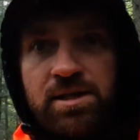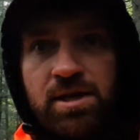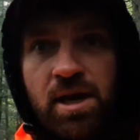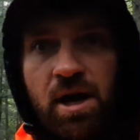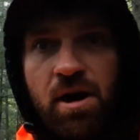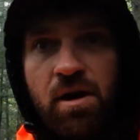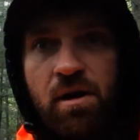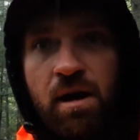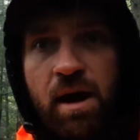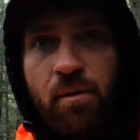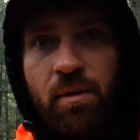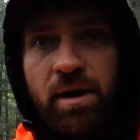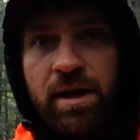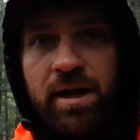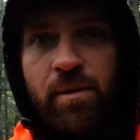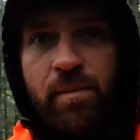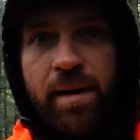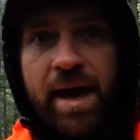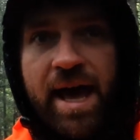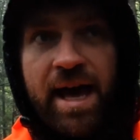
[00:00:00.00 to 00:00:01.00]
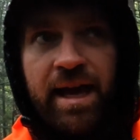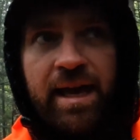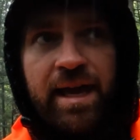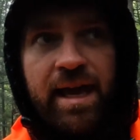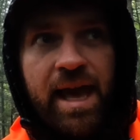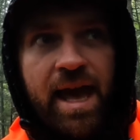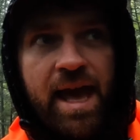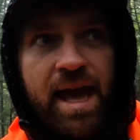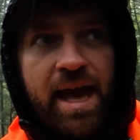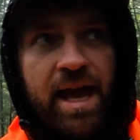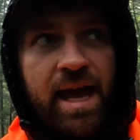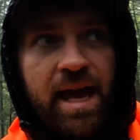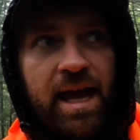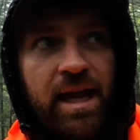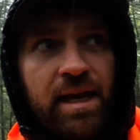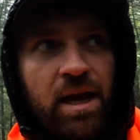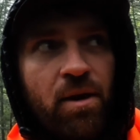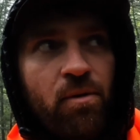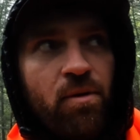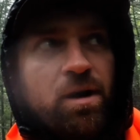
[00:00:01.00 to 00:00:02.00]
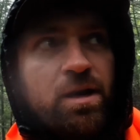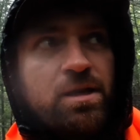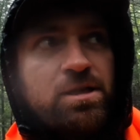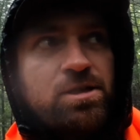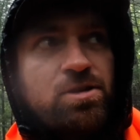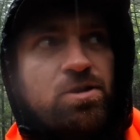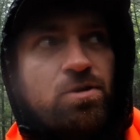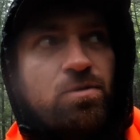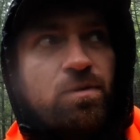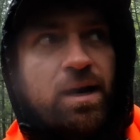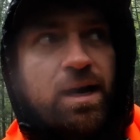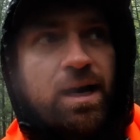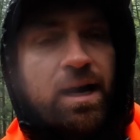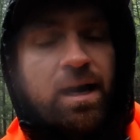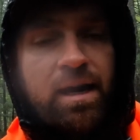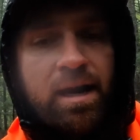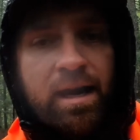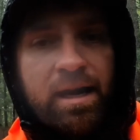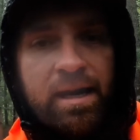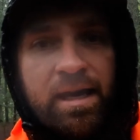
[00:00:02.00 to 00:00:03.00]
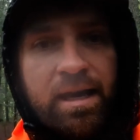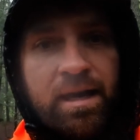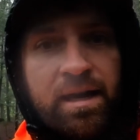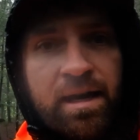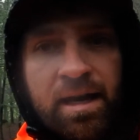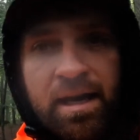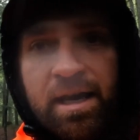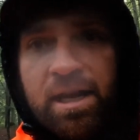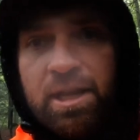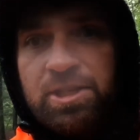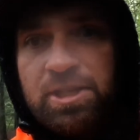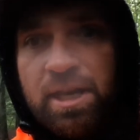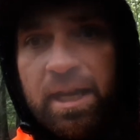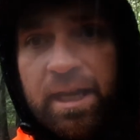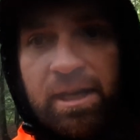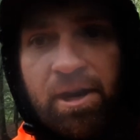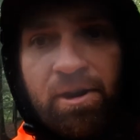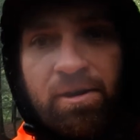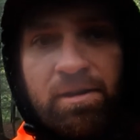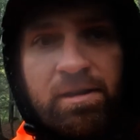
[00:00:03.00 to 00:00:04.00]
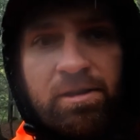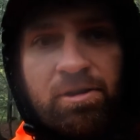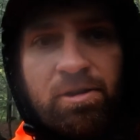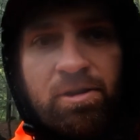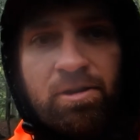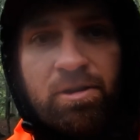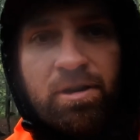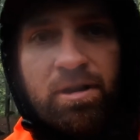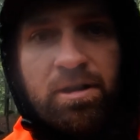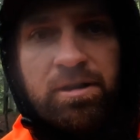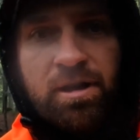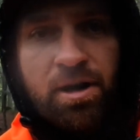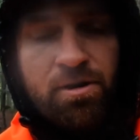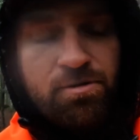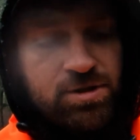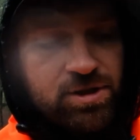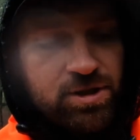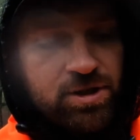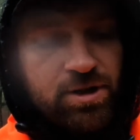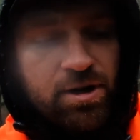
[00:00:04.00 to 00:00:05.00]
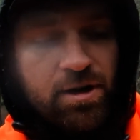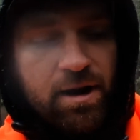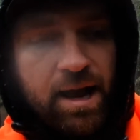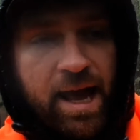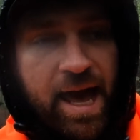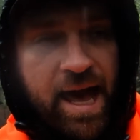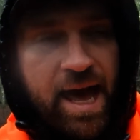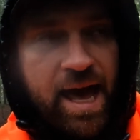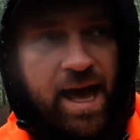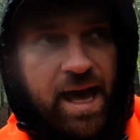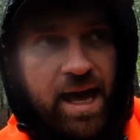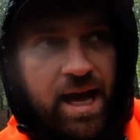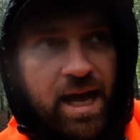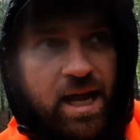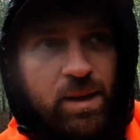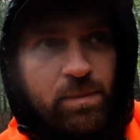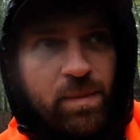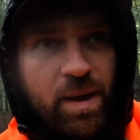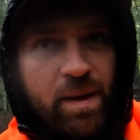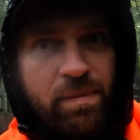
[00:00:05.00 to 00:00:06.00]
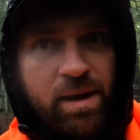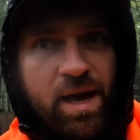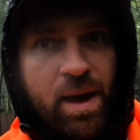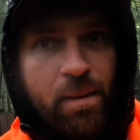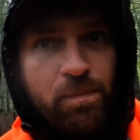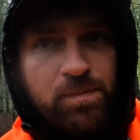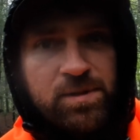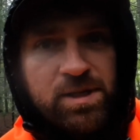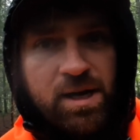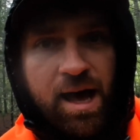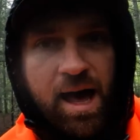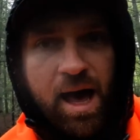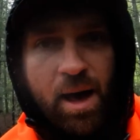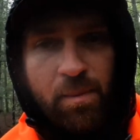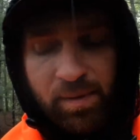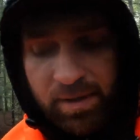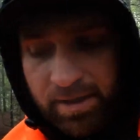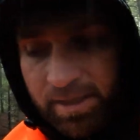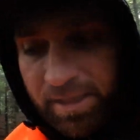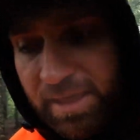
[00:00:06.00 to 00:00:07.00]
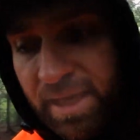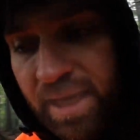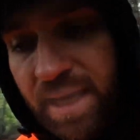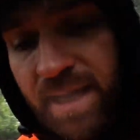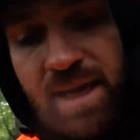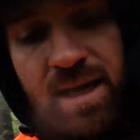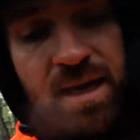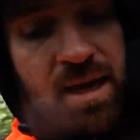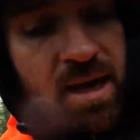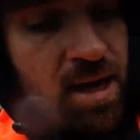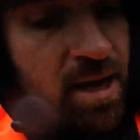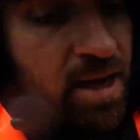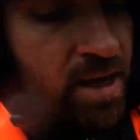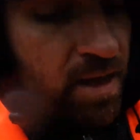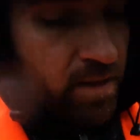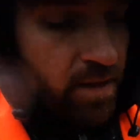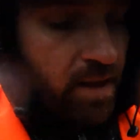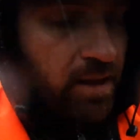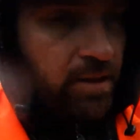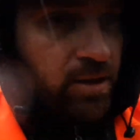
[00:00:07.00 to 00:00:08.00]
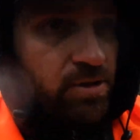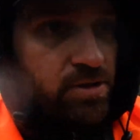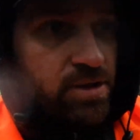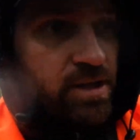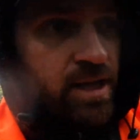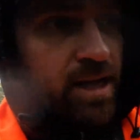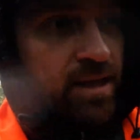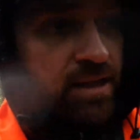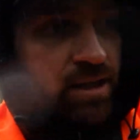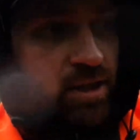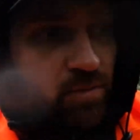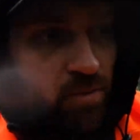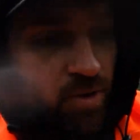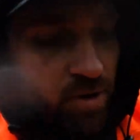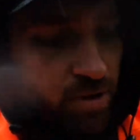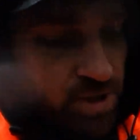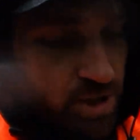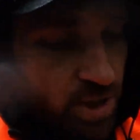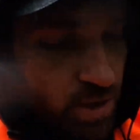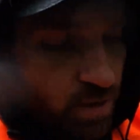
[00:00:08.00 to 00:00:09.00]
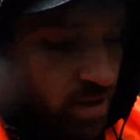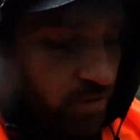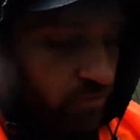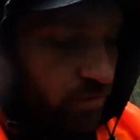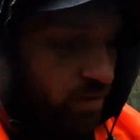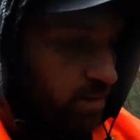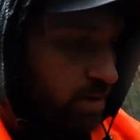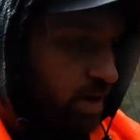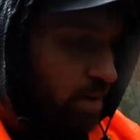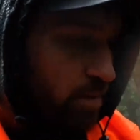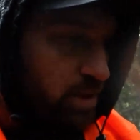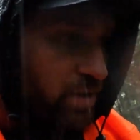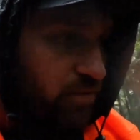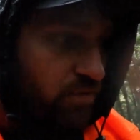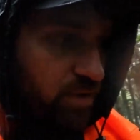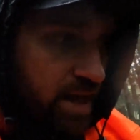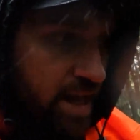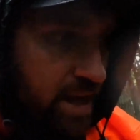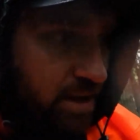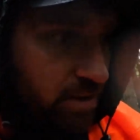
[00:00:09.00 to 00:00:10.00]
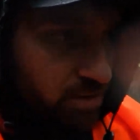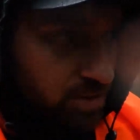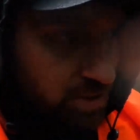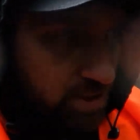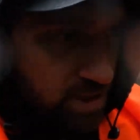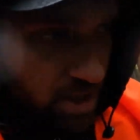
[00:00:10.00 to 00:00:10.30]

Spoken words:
So I want to come back and I wanted to kind of check it out a little closer and maybe up top and see that there's a little more to it from a couple different angles.